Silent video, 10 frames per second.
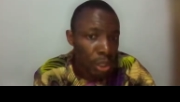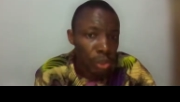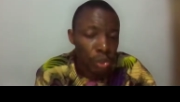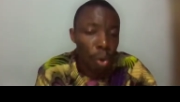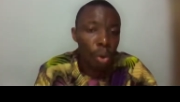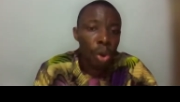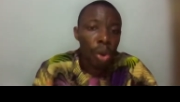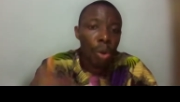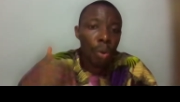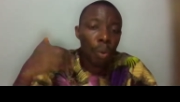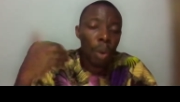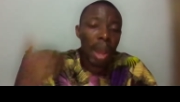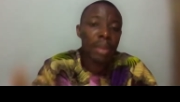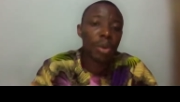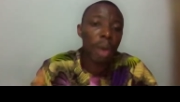So
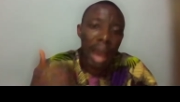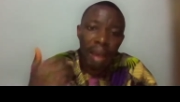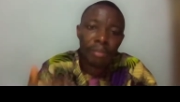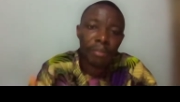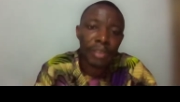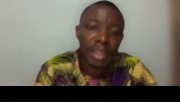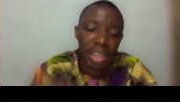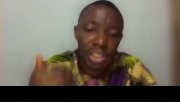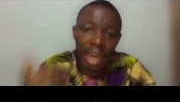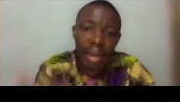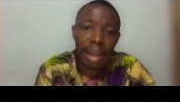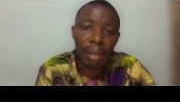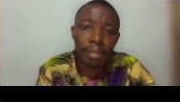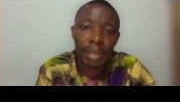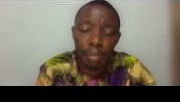when you have
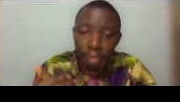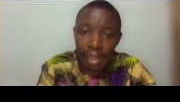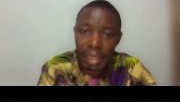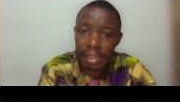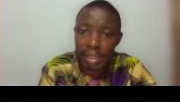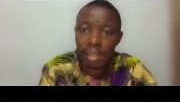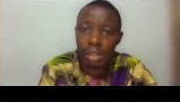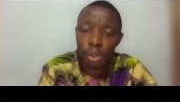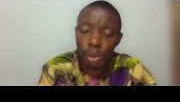HRM in place,